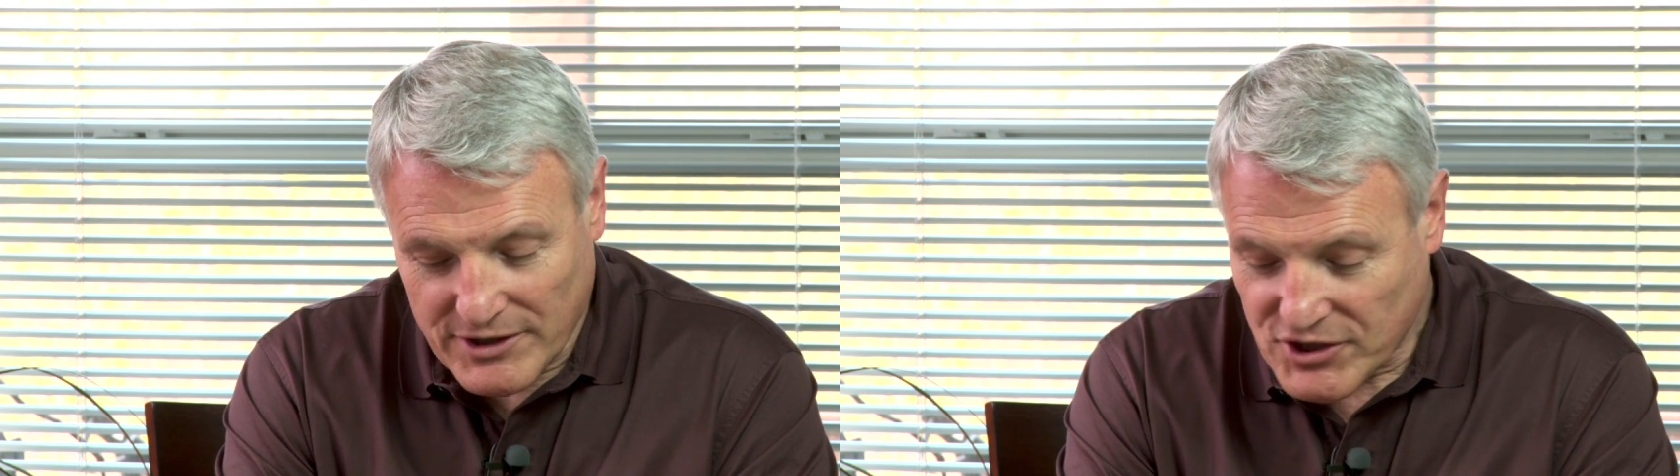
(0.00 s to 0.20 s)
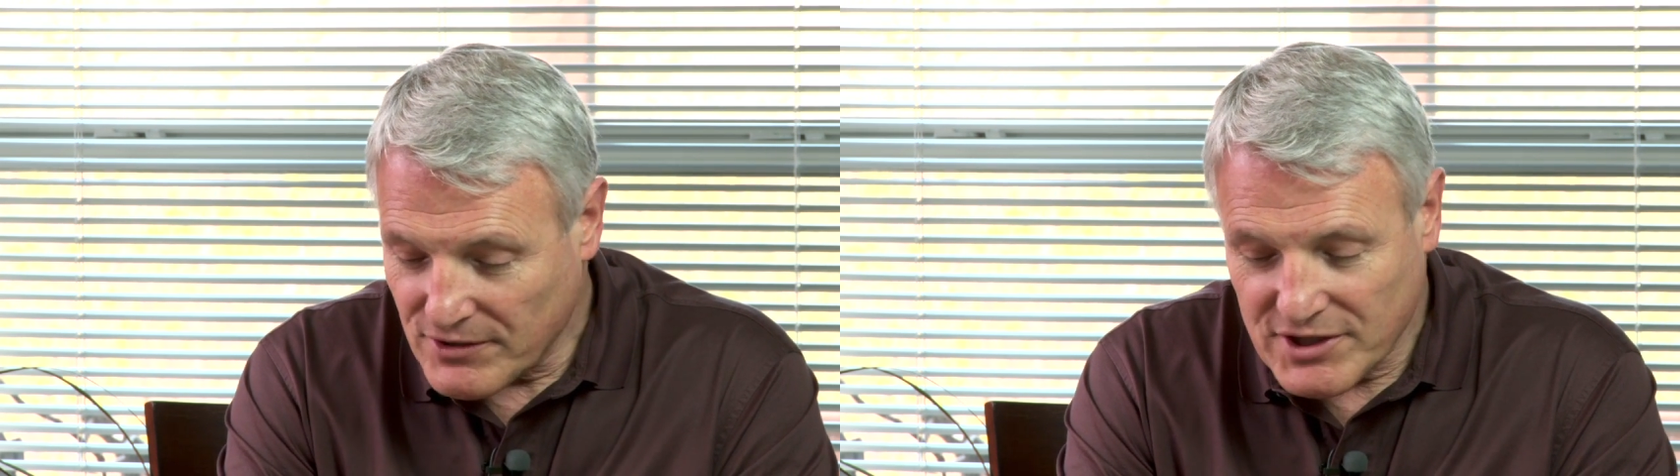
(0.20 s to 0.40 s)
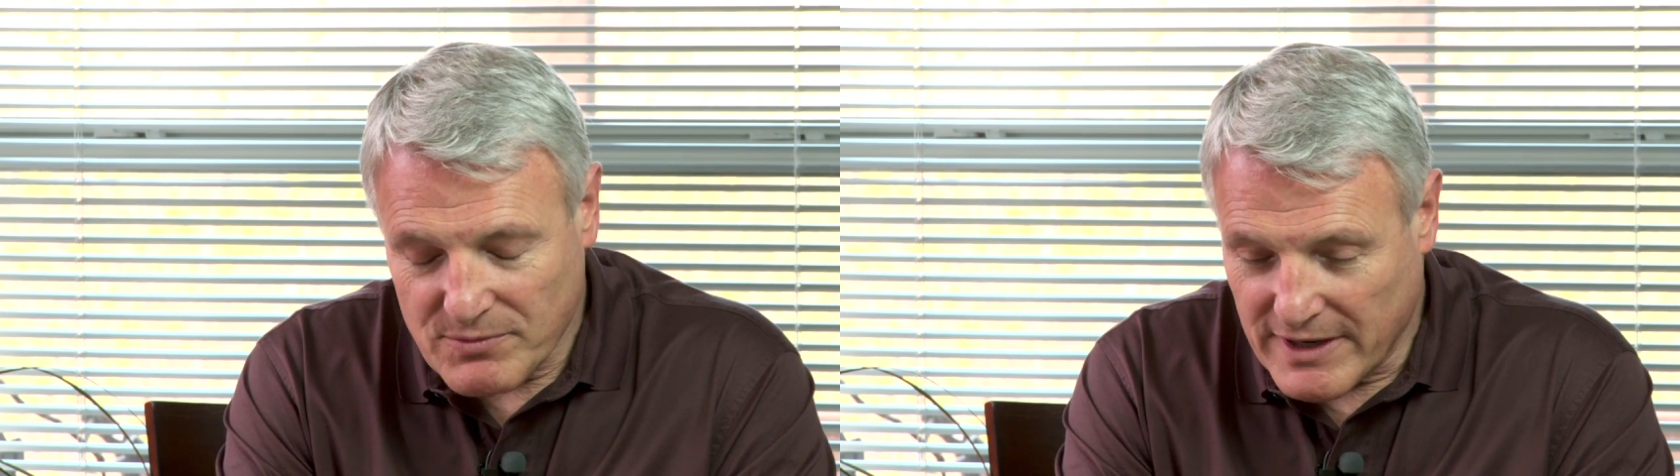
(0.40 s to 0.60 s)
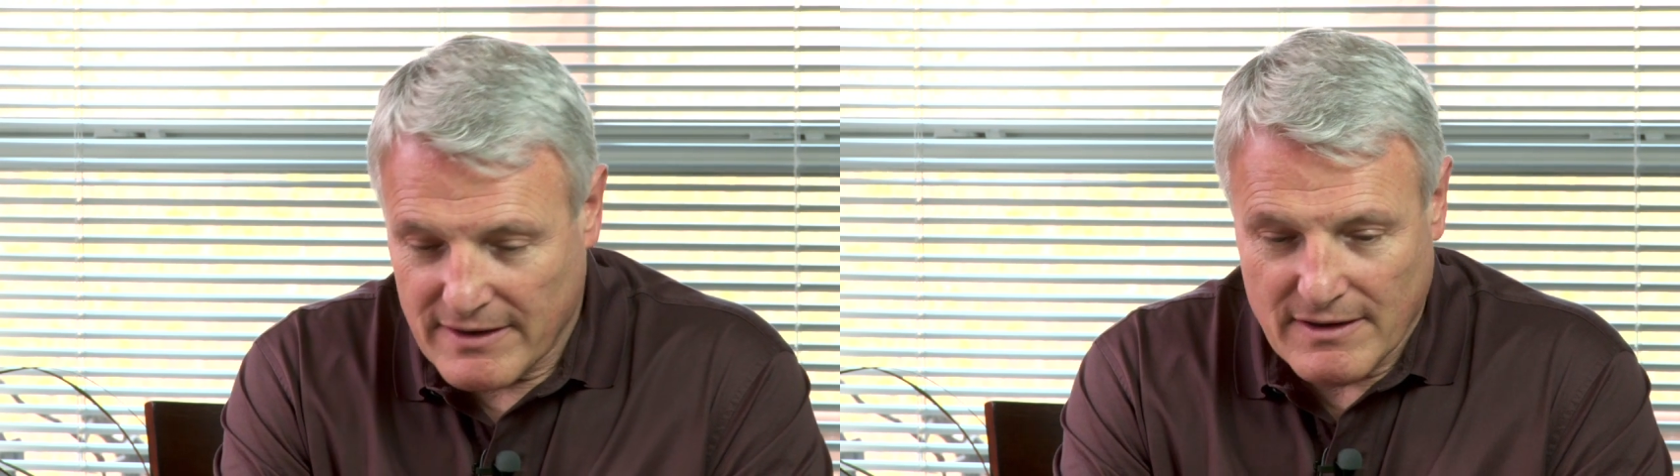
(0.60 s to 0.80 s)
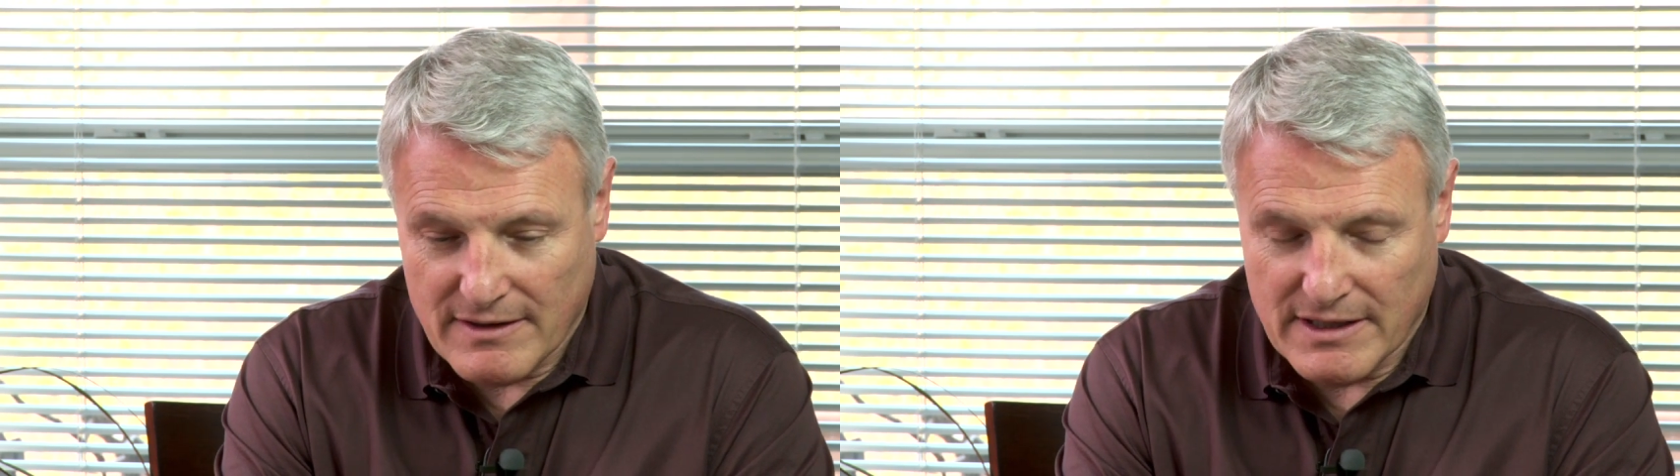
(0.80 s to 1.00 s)
as soon as
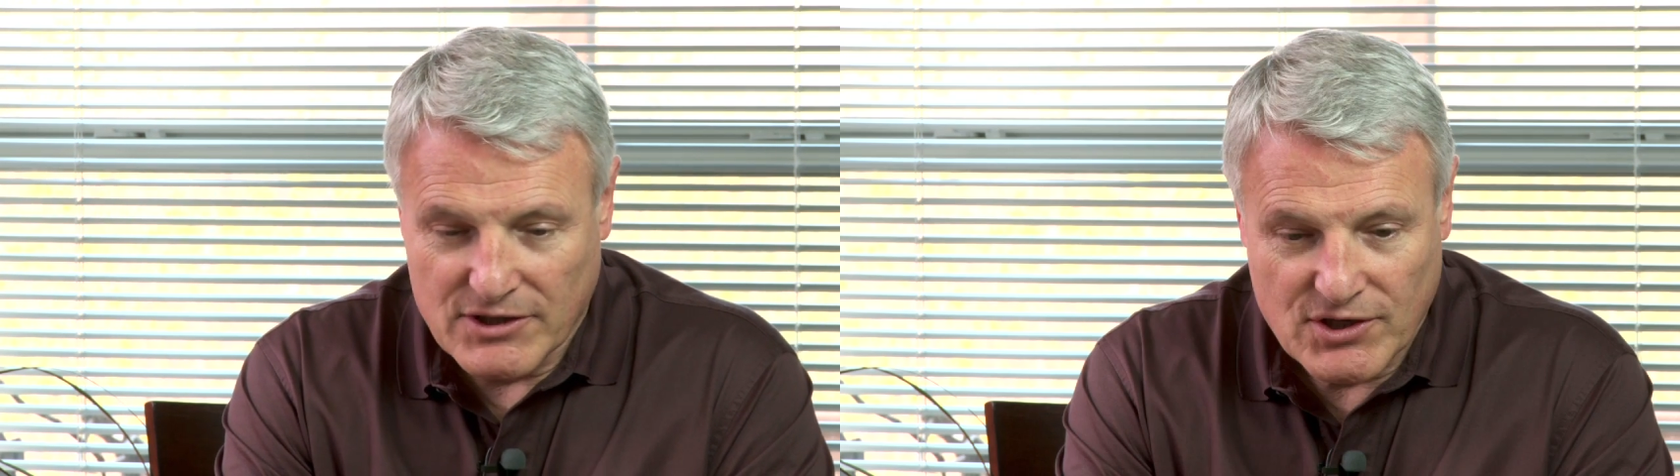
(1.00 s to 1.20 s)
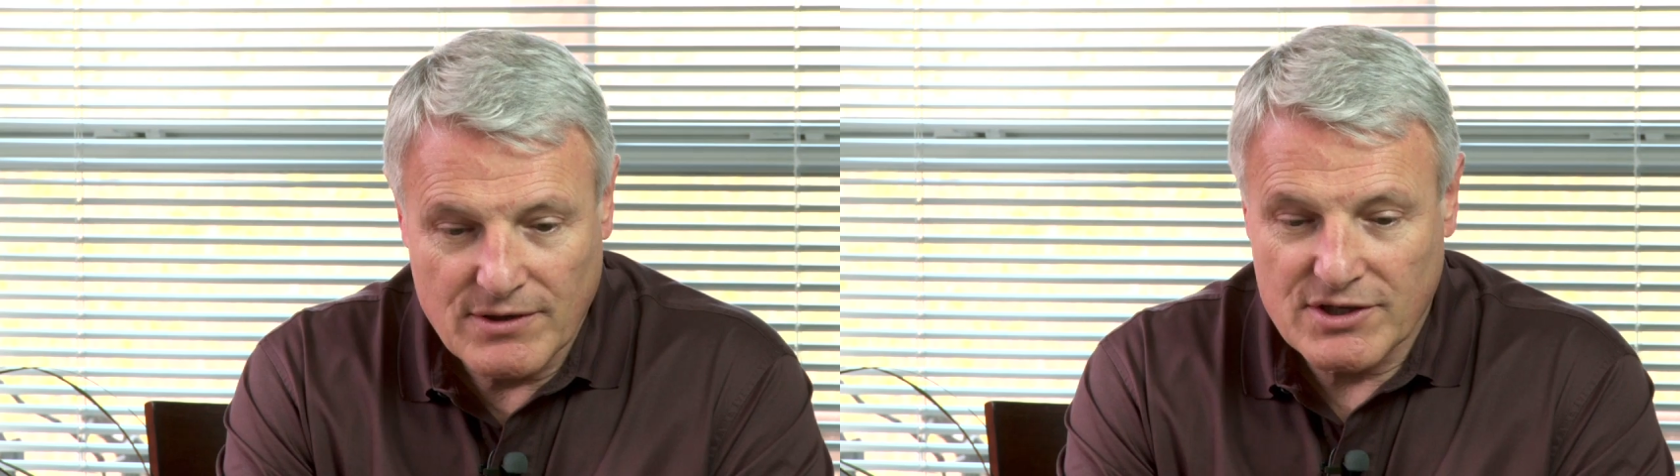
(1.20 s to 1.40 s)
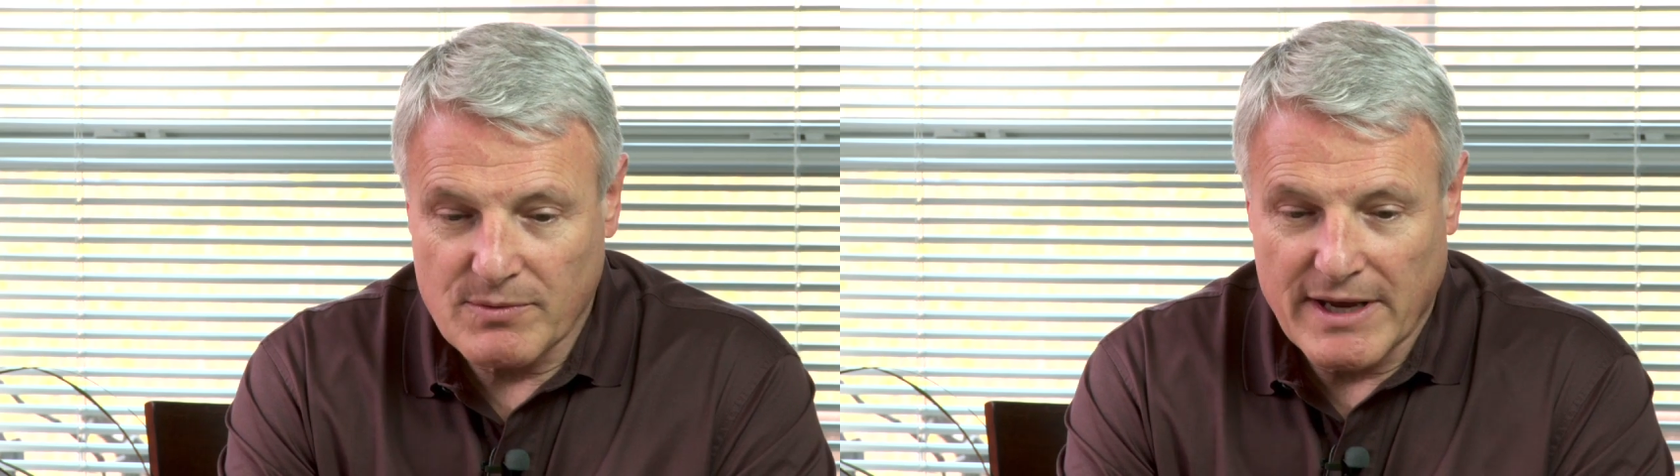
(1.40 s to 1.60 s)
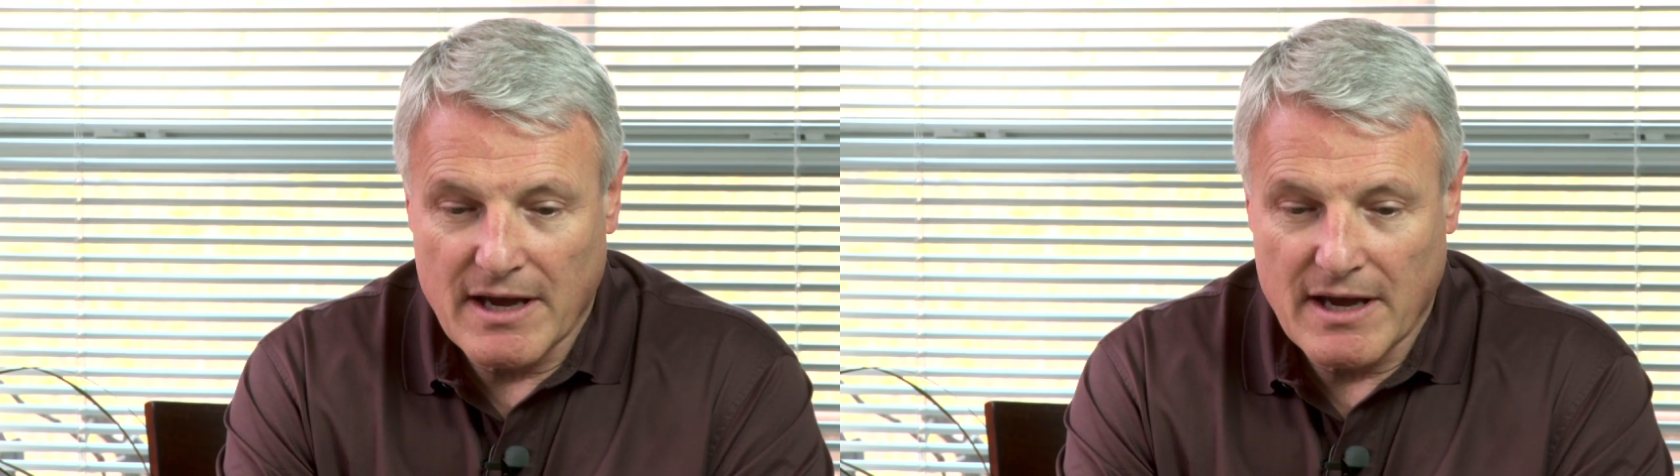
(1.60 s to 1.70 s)
we